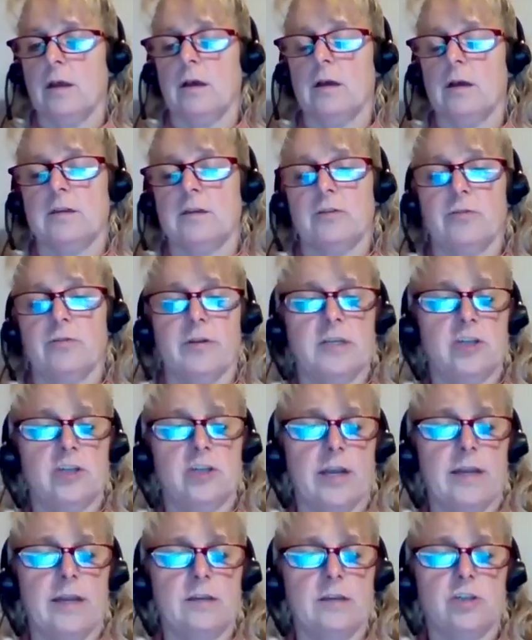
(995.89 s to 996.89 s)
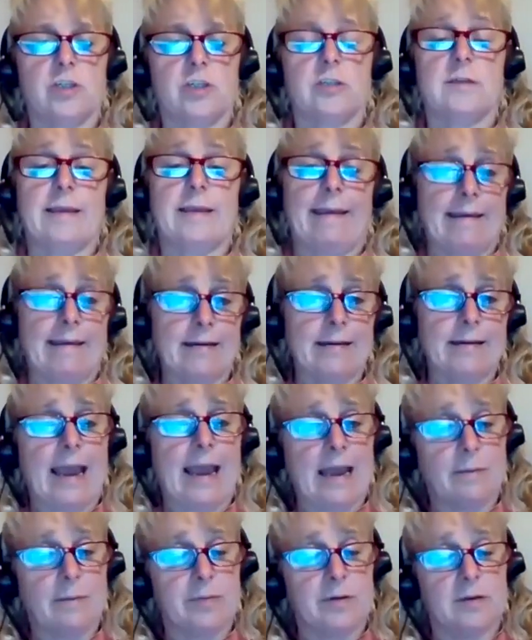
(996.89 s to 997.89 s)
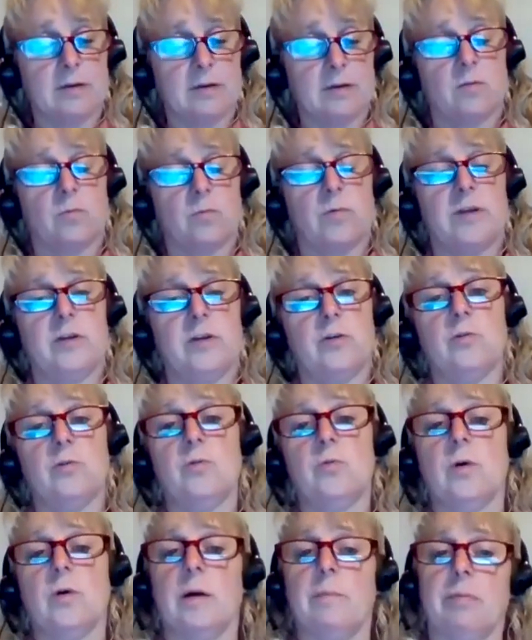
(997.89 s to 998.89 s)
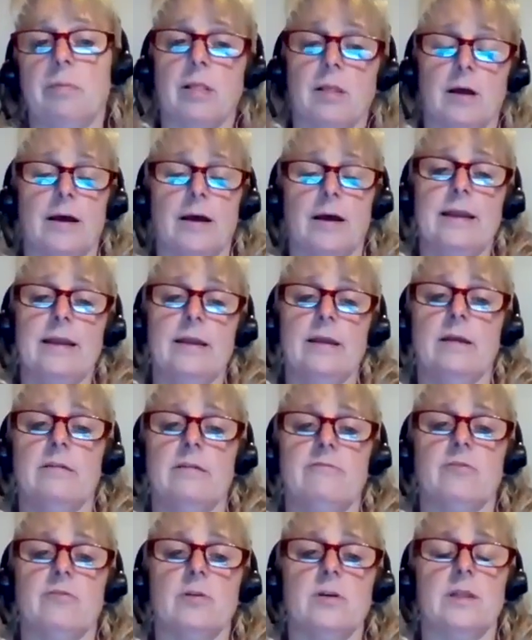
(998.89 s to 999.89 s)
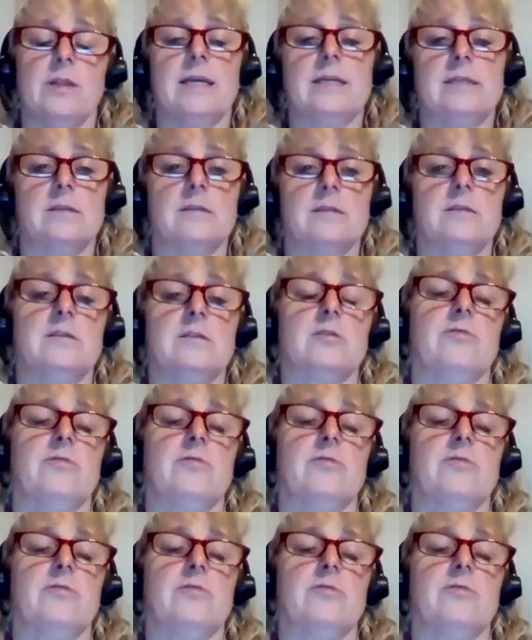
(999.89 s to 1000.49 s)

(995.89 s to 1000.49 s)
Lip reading: A degree change can happen when you apply for a license.